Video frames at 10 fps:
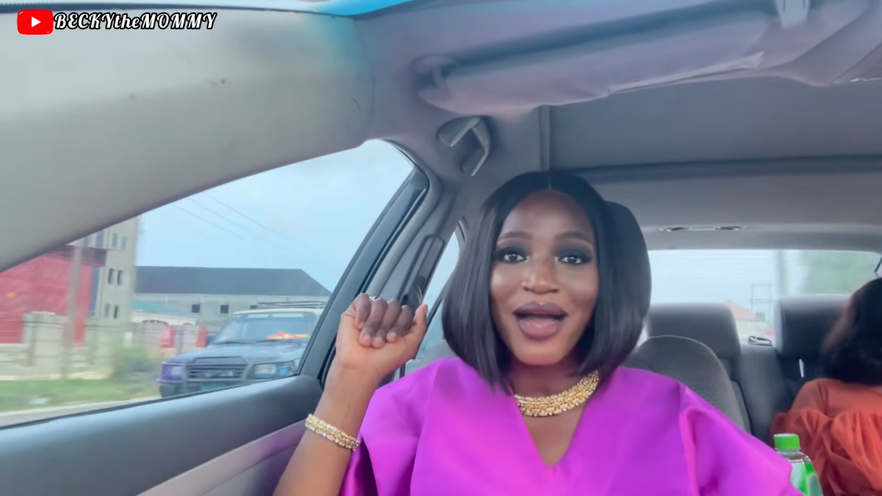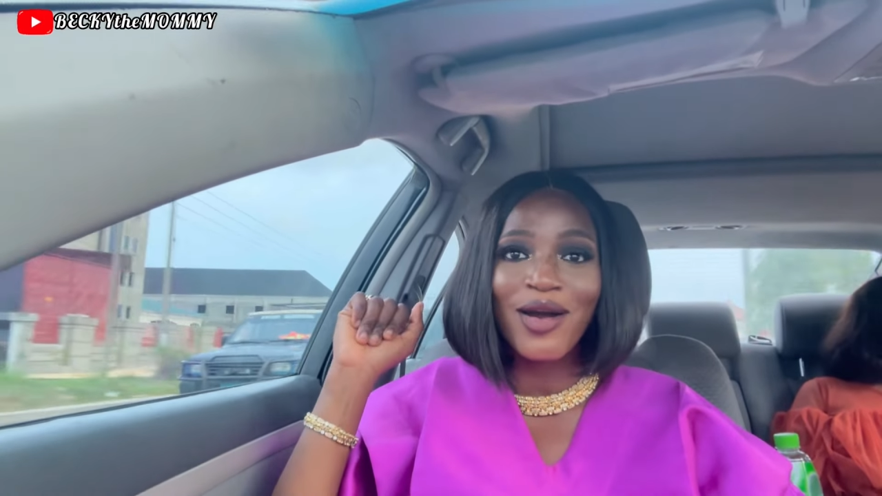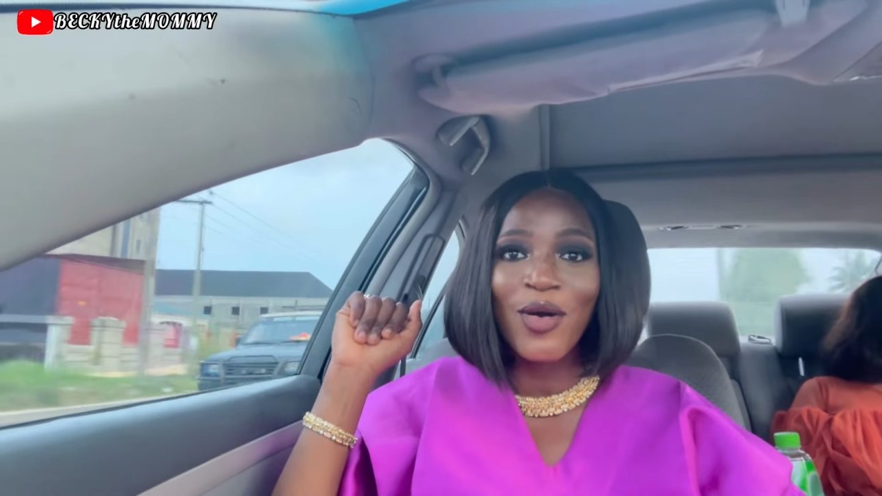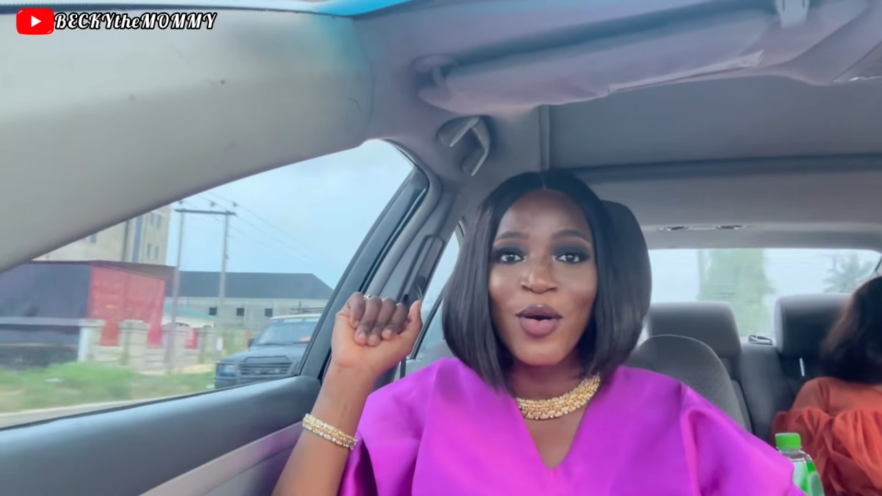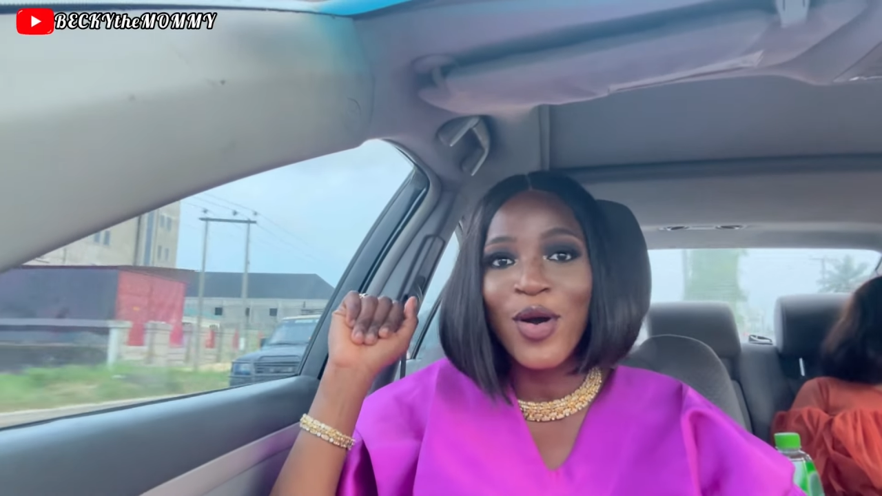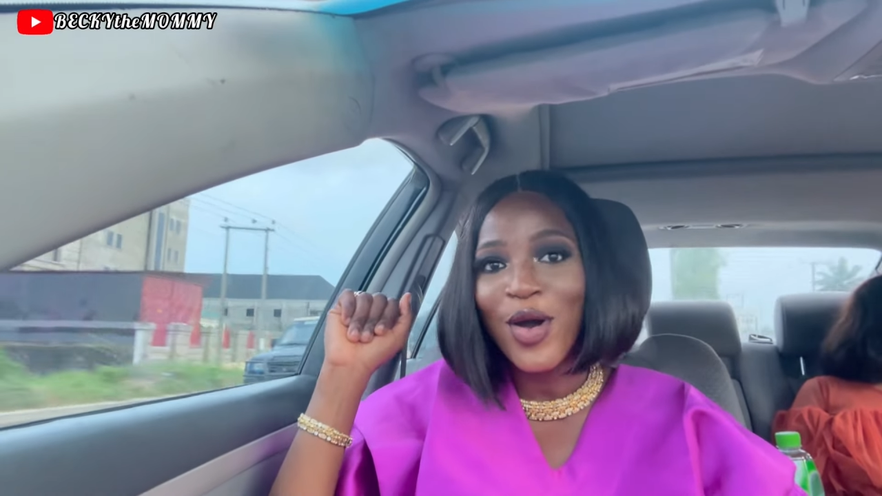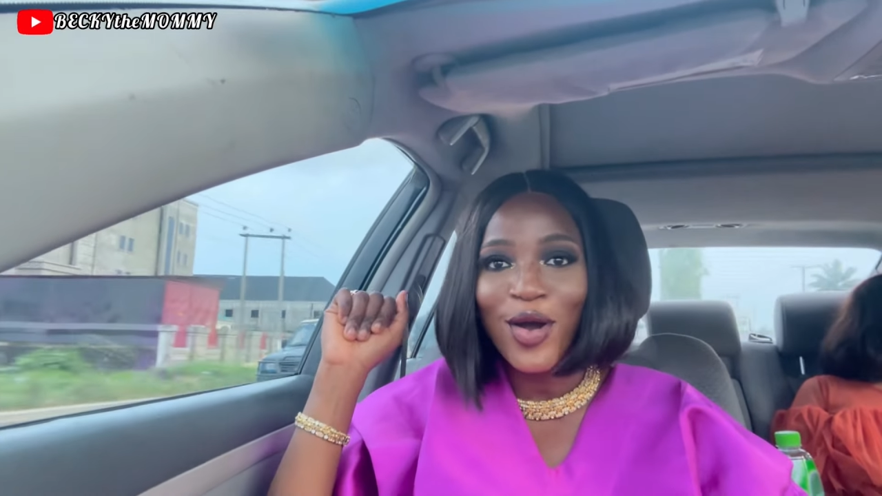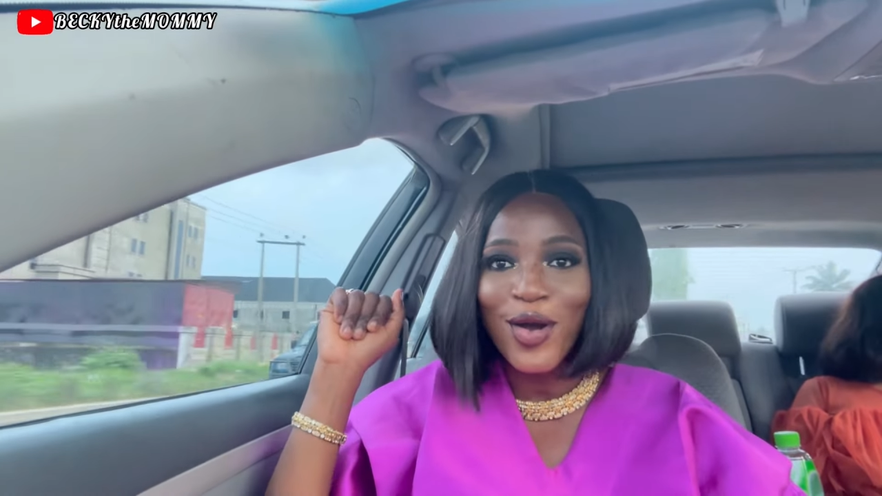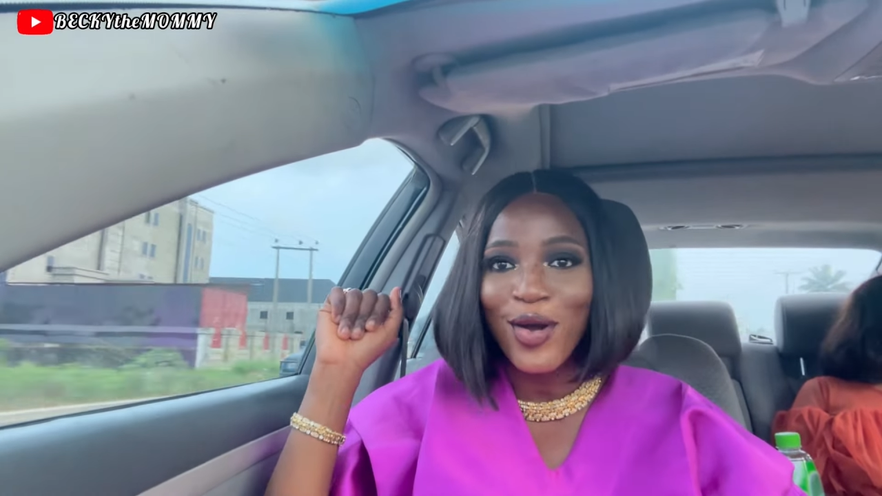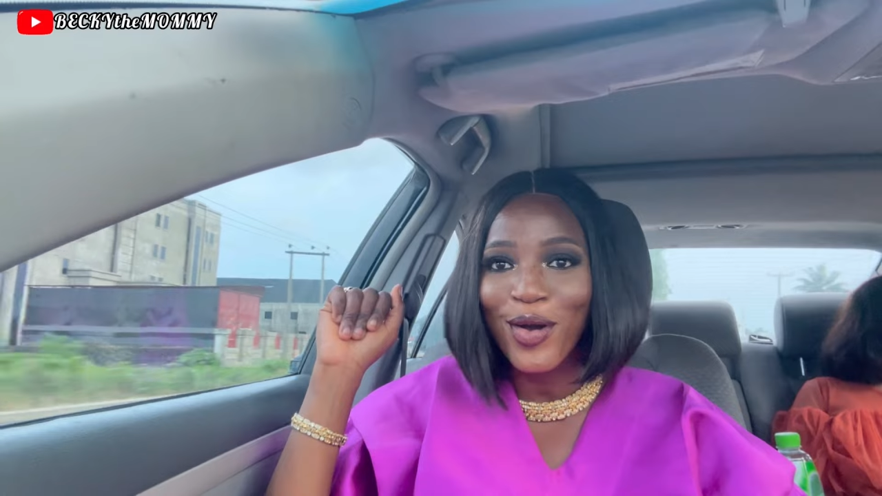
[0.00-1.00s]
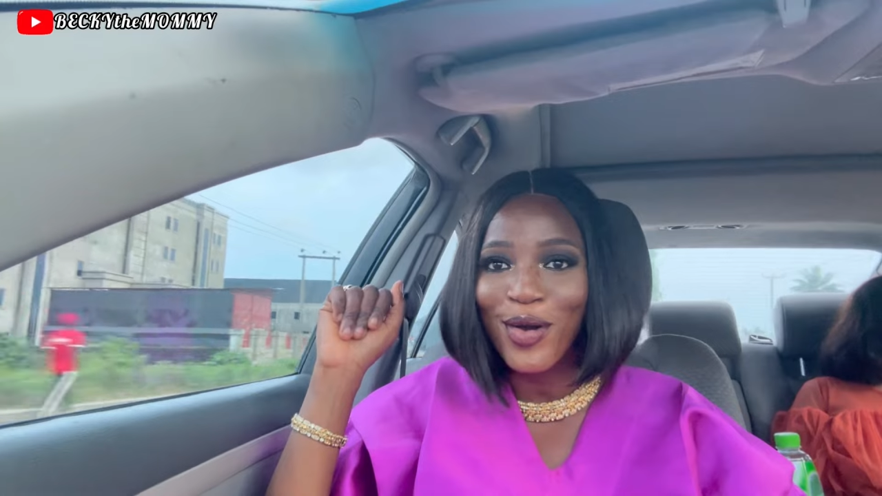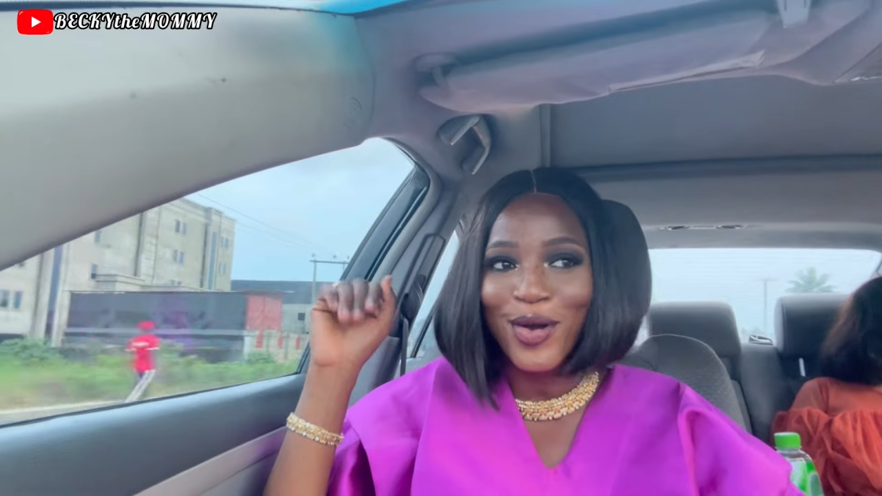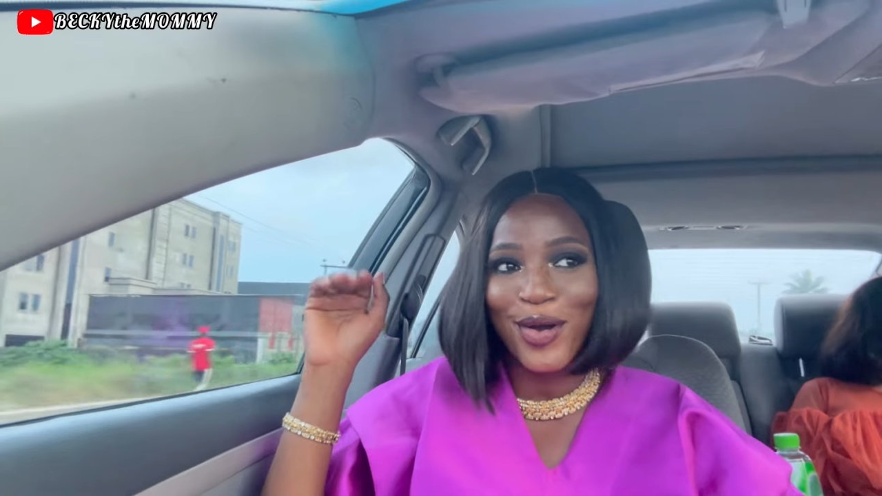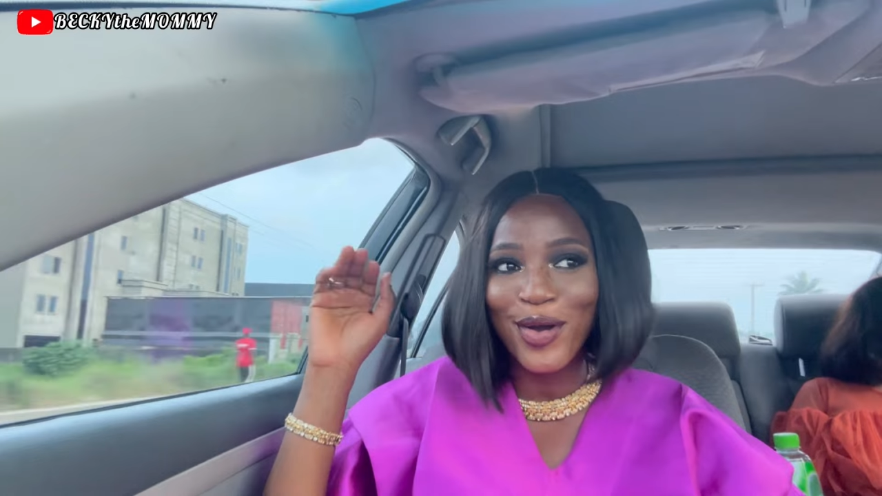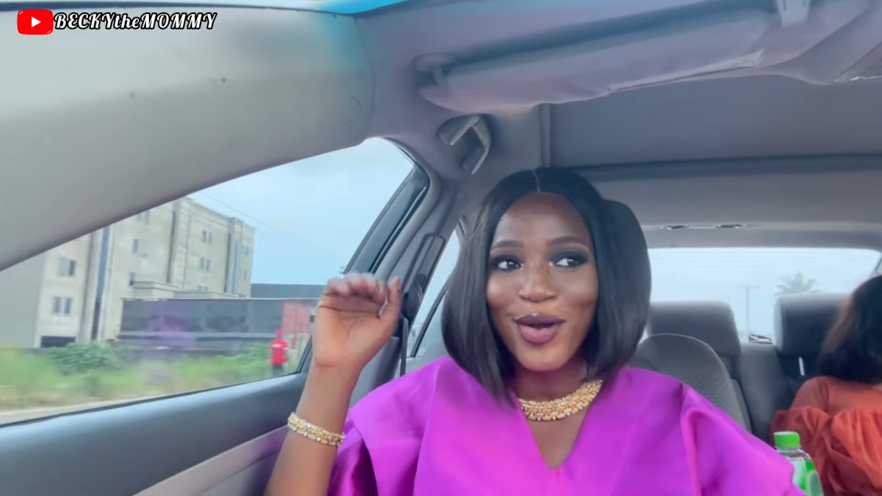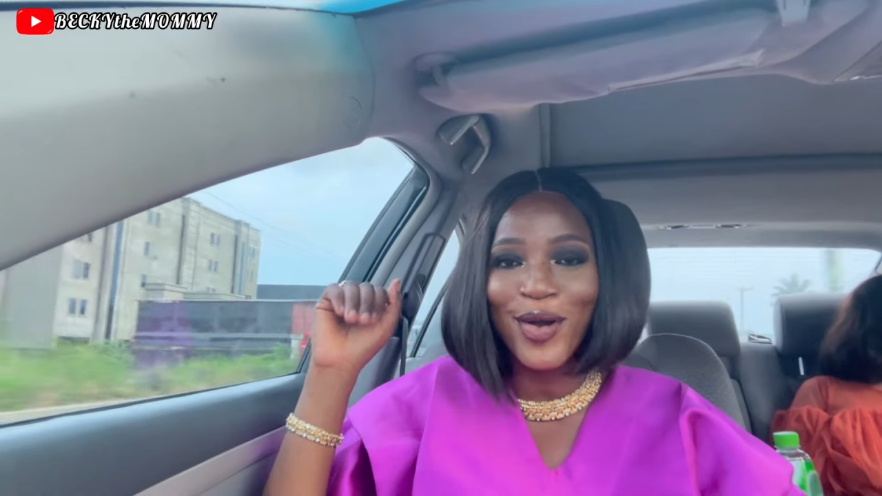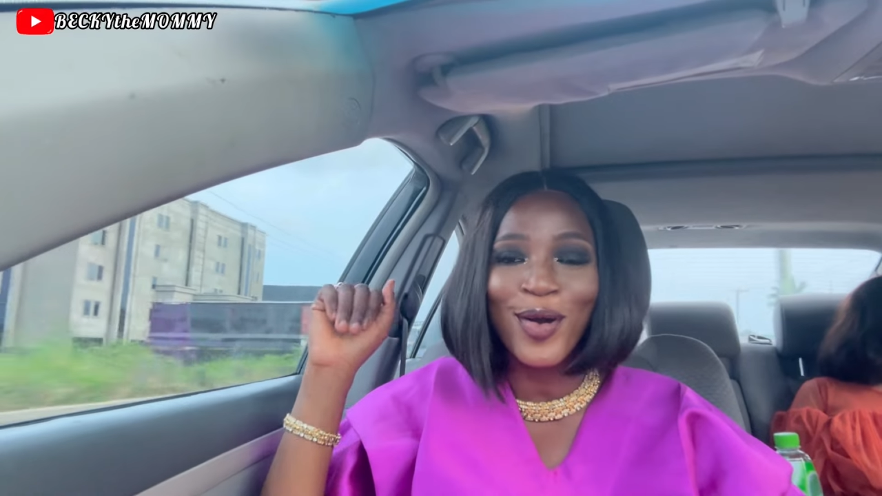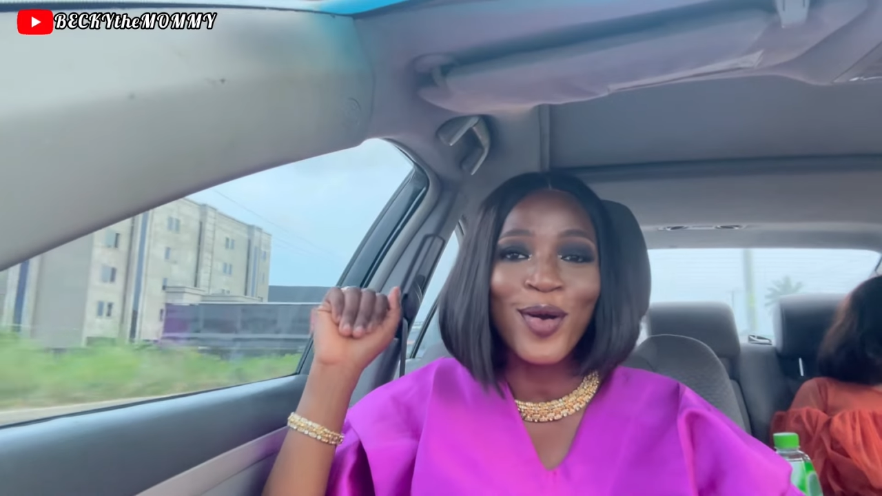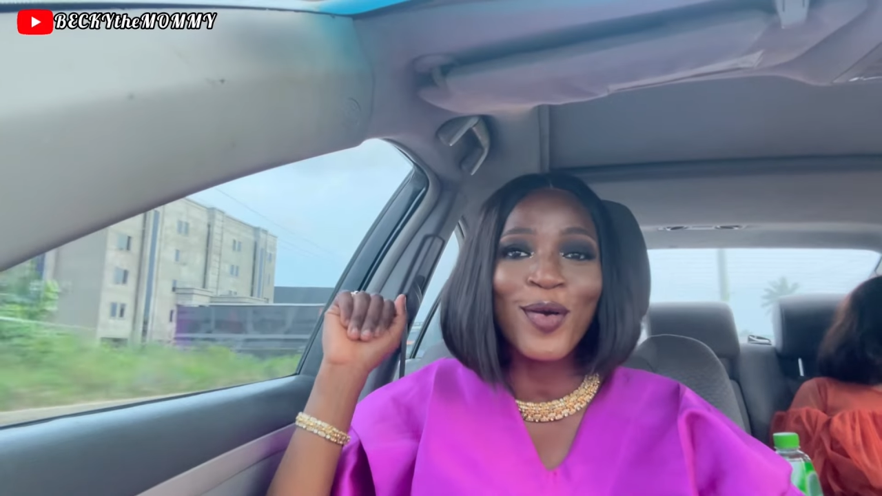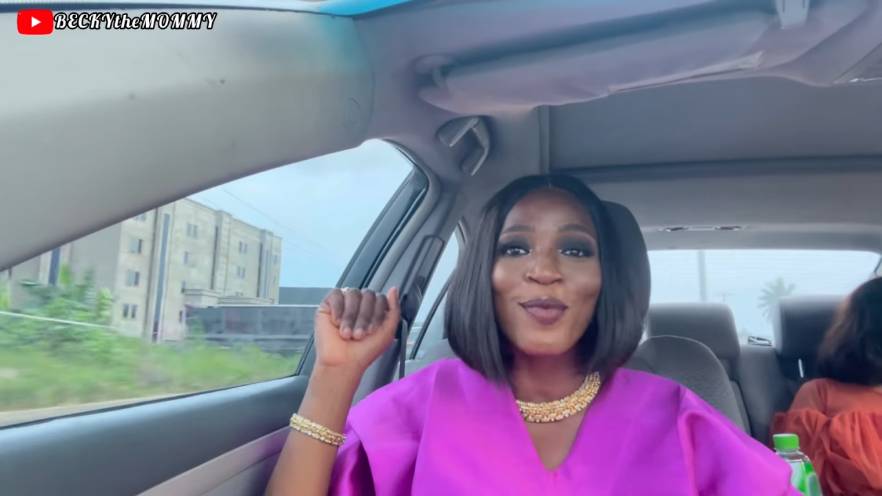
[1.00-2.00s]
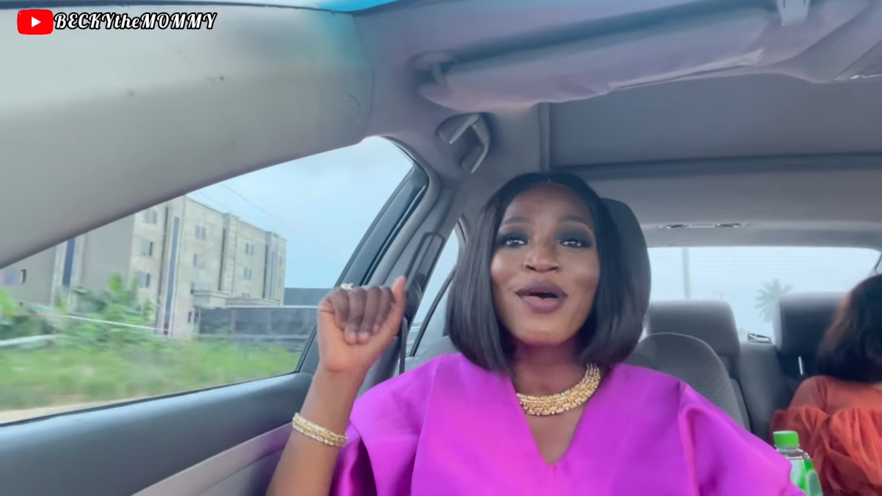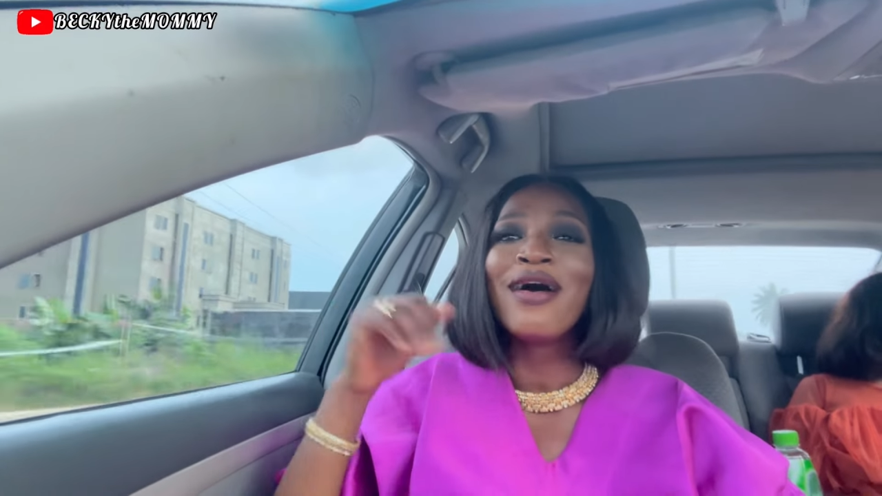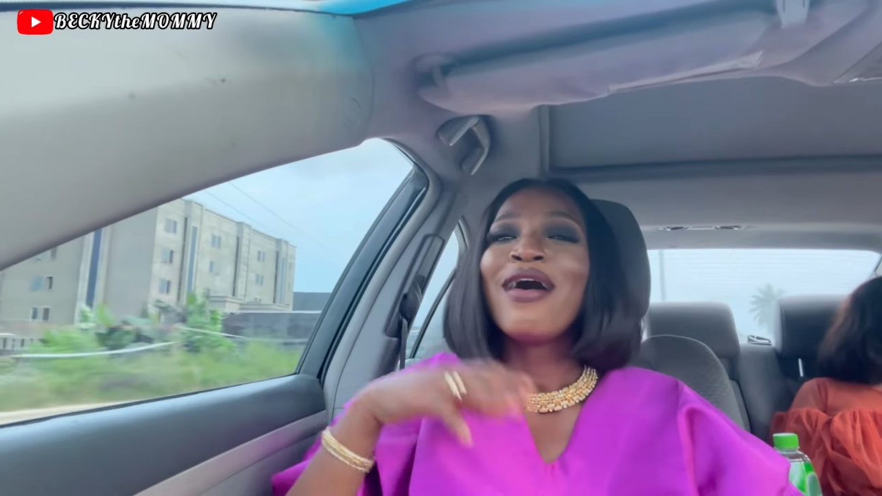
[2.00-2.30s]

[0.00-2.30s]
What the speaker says: home.